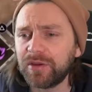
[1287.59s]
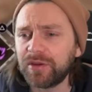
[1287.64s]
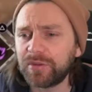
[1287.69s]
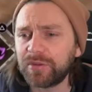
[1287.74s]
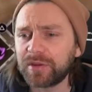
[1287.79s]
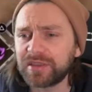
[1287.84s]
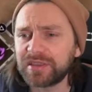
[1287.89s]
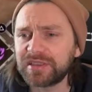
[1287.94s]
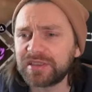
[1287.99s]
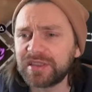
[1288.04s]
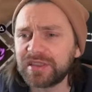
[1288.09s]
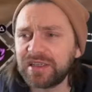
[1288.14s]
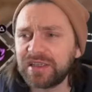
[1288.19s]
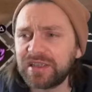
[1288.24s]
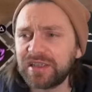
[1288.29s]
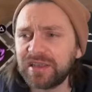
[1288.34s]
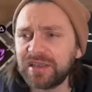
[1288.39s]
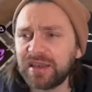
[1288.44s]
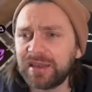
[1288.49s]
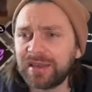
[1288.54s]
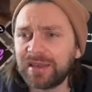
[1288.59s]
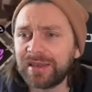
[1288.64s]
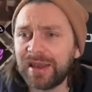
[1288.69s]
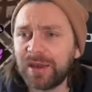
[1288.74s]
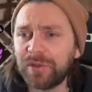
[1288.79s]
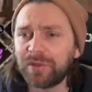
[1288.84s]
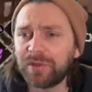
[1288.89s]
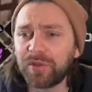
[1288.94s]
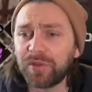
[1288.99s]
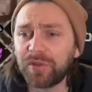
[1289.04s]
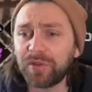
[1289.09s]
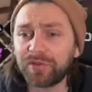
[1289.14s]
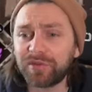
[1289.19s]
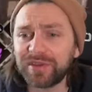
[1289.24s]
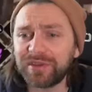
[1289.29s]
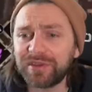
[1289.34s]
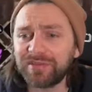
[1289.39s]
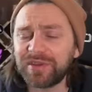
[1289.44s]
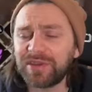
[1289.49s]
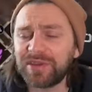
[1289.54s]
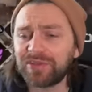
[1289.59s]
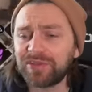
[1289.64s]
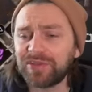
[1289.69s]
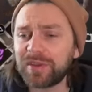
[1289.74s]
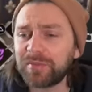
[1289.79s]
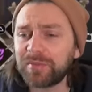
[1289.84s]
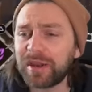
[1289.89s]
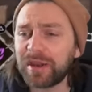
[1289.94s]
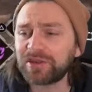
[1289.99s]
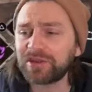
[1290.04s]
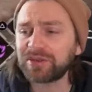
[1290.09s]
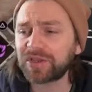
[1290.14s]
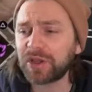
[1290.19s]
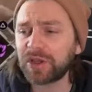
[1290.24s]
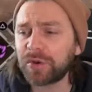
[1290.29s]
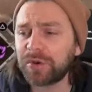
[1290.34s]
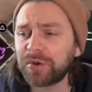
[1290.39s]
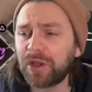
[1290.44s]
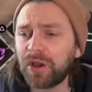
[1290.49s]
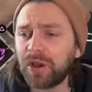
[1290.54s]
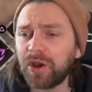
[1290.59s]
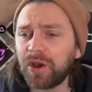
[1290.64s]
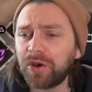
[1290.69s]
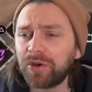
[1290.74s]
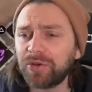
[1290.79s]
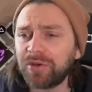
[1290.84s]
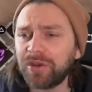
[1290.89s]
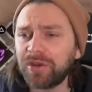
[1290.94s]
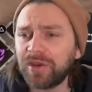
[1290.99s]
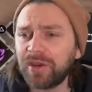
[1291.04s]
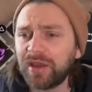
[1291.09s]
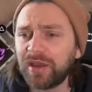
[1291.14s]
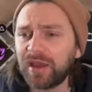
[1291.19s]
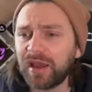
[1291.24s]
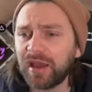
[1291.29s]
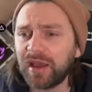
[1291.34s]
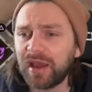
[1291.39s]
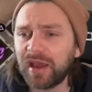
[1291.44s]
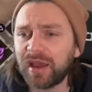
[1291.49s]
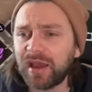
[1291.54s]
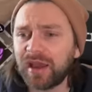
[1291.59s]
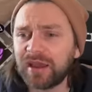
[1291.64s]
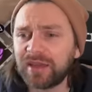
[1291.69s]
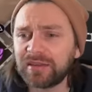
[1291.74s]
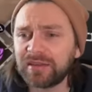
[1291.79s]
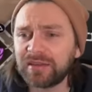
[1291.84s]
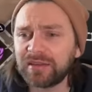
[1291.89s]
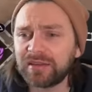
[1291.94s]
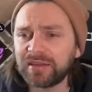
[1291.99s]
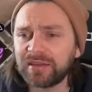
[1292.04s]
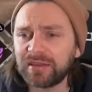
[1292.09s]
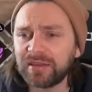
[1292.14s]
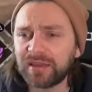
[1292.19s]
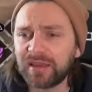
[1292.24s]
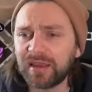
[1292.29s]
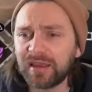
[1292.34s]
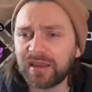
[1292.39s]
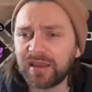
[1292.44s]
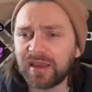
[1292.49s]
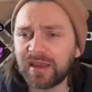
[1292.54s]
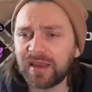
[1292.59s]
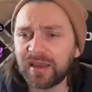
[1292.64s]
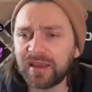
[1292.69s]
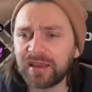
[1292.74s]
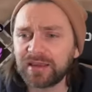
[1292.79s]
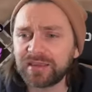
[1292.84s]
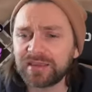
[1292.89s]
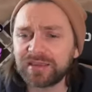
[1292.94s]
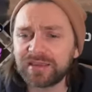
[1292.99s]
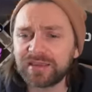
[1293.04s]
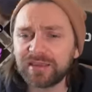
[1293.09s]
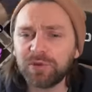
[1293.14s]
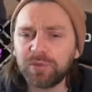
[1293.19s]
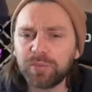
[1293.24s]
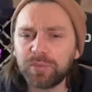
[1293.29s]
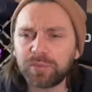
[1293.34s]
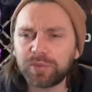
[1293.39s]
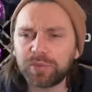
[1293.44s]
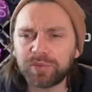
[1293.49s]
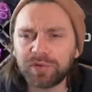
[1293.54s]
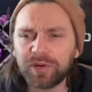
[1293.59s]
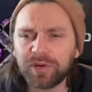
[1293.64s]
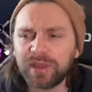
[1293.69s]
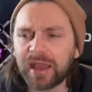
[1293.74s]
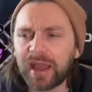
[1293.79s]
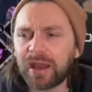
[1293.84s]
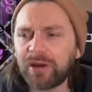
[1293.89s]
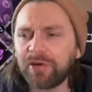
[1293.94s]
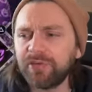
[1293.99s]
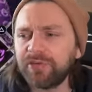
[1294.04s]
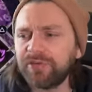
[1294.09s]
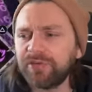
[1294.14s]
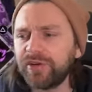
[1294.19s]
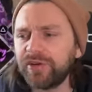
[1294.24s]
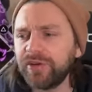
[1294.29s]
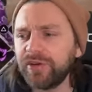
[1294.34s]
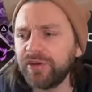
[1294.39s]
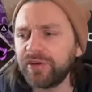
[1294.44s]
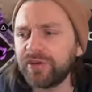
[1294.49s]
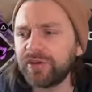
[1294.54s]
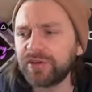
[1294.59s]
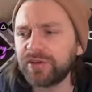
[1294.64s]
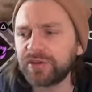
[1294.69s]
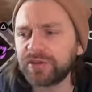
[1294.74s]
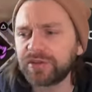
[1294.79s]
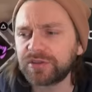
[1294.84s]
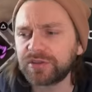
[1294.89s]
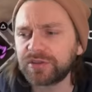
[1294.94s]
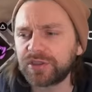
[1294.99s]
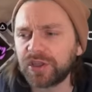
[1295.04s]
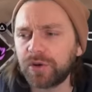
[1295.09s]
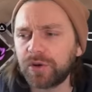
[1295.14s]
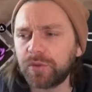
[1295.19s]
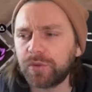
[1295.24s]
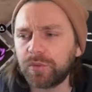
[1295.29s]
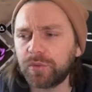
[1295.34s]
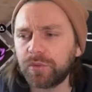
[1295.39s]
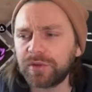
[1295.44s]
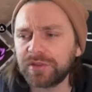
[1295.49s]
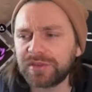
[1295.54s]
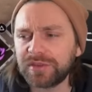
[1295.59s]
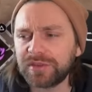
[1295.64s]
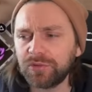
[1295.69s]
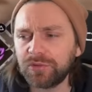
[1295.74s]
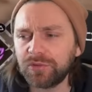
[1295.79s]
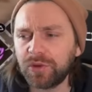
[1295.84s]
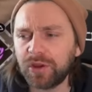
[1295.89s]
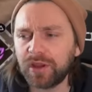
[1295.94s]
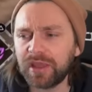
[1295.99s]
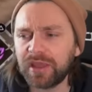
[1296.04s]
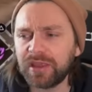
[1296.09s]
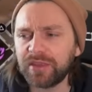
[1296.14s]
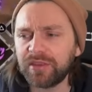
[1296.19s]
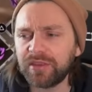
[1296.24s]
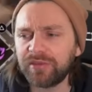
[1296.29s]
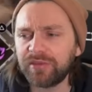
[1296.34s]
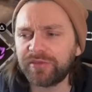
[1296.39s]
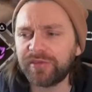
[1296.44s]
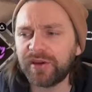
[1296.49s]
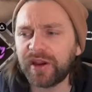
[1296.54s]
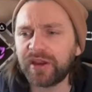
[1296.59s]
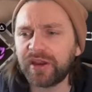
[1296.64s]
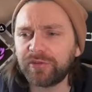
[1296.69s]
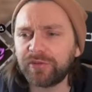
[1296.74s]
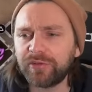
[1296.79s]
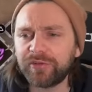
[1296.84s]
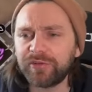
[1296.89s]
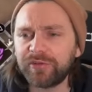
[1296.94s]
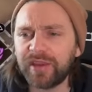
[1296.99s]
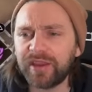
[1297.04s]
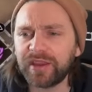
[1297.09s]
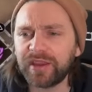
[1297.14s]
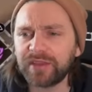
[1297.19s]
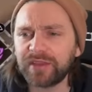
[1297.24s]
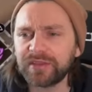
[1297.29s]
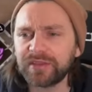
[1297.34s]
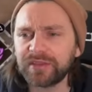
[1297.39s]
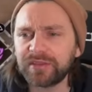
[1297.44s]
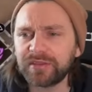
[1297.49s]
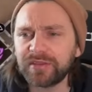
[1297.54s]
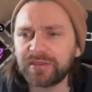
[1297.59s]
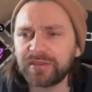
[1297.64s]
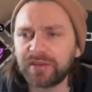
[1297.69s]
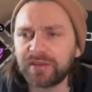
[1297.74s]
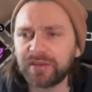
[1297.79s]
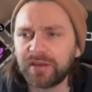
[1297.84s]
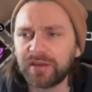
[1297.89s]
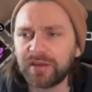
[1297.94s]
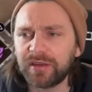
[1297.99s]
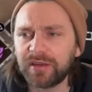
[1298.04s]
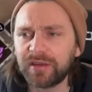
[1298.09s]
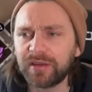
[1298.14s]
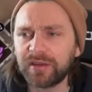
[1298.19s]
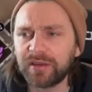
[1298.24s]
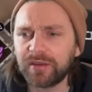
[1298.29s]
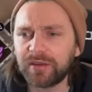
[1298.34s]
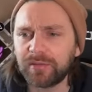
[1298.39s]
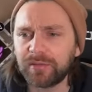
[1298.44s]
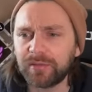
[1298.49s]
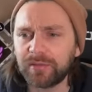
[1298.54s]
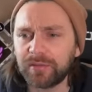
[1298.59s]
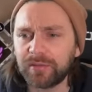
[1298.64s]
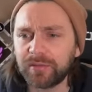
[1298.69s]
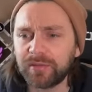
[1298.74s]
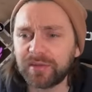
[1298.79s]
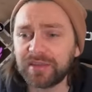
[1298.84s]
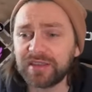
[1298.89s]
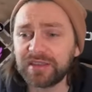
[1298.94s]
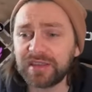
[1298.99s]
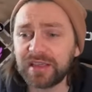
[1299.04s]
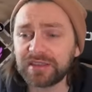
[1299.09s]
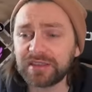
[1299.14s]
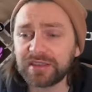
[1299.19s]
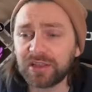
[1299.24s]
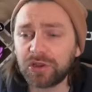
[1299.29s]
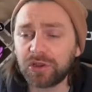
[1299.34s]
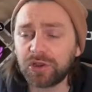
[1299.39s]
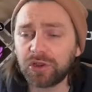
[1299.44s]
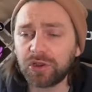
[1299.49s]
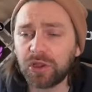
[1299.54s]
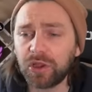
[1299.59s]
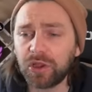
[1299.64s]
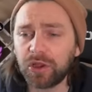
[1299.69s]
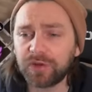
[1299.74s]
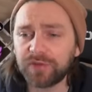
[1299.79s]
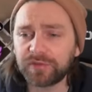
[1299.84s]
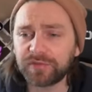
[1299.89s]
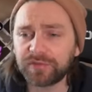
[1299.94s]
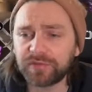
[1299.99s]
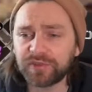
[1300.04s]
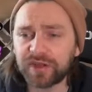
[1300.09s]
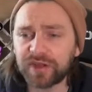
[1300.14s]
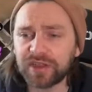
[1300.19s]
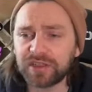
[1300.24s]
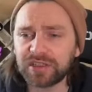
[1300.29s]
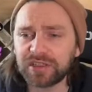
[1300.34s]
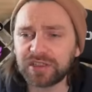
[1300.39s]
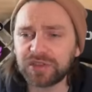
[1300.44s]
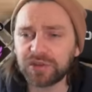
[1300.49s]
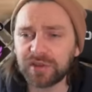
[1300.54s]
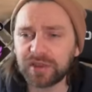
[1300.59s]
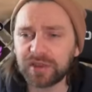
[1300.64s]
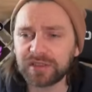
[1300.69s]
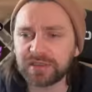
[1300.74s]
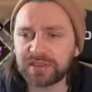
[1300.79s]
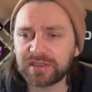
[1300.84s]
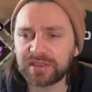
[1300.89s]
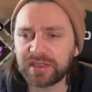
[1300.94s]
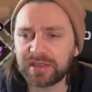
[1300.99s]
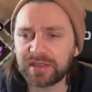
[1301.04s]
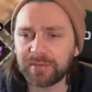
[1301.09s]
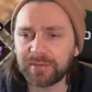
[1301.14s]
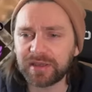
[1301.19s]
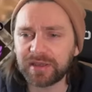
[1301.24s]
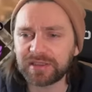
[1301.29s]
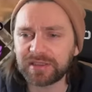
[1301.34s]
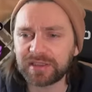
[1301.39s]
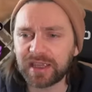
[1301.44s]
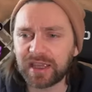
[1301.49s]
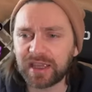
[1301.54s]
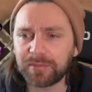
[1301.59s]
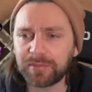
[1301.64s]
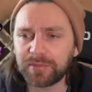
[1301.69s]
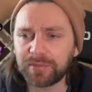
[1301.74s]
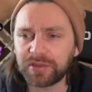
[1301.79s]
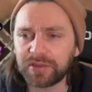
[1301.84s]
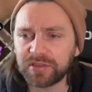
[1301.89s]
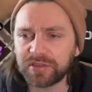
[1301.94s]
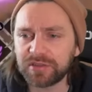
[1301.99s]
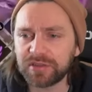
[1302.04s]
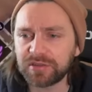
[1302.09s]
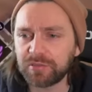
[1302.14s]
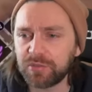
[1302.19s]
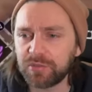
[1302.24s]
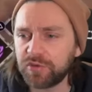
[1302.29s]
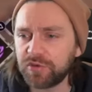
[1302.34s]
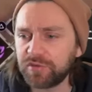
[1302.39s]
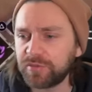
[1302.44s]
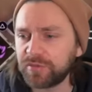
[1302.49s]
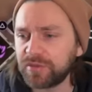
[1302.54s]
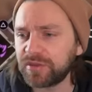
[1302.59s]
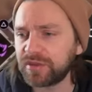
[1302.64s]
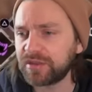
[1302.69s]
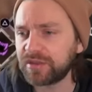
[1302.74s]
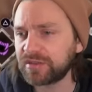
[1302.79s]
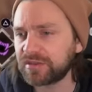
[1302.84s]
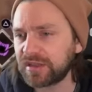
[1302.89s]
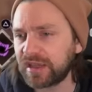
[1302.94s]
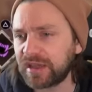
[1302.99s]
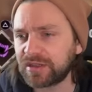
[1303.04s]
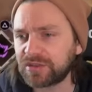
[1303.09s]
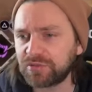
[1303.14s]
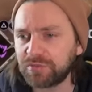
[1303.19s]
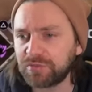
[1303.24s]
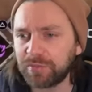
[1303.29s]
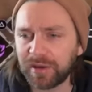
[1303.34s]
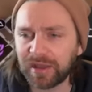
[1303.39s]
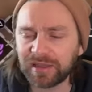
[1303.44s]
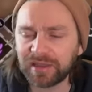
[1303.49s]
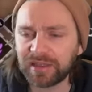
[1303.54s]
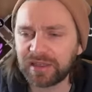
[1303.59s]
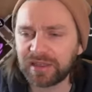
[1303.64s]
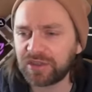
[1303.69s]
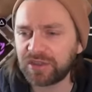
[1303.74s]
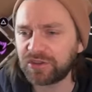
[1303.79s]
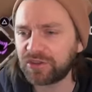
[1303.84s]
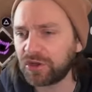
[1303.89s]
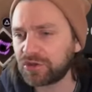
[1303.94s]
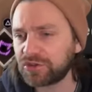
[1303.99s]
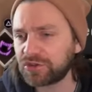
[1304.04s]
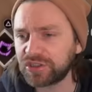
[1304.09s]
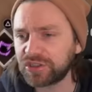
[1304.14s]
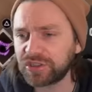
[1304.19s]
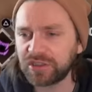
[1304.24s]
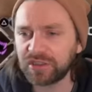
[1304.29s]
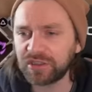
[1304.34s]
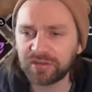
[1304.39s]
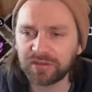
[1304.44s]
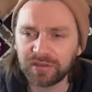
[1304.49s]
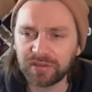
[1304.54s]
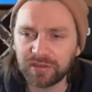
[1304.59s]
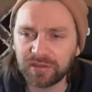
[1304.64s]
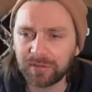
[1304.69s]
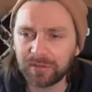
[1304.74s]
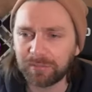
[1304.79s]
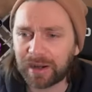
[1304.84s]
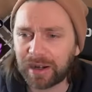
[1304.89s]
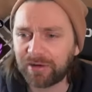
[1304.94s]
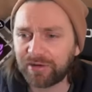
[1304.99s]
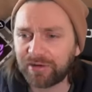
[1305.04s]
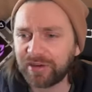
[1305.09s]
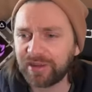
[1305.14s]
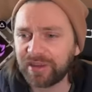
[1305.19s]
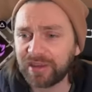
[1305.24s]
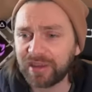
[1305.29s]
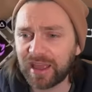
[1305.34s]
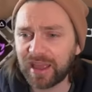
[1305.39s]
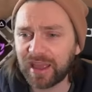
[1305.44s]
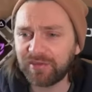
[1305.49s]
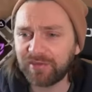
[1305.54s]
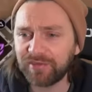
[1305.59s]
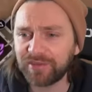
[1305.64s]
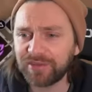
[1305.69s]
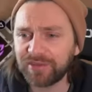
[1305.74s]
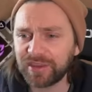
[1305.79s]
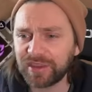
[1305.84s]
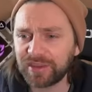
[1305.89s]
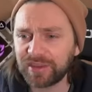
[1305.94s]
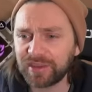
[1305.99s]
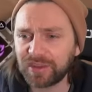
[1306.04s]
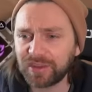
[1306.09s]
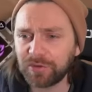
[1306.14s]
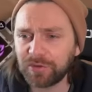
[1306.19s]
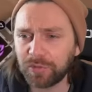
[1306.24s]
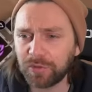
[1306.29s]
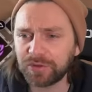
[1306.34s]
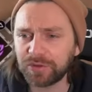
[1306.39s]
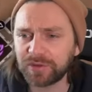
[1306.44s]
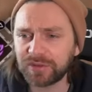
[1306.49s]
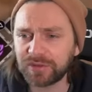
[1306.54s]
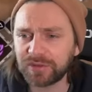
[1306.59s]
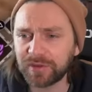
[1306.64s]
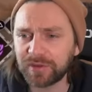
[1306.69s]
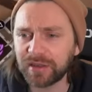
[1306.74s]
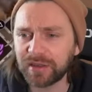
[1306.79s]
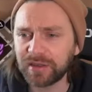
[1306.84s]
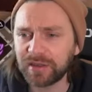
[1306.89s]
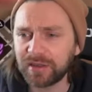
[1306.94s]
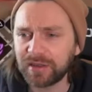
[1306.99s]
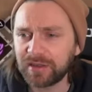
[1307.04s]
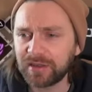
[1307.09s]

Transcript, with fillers: We can see now we've got three v three battles going on, and it's still pre-alpha, though we're still not in the final phase. But this has a lot of strategy to it as a team-based game, because there's movement, there's actual battling and dodging and parrying, everything that you want to it,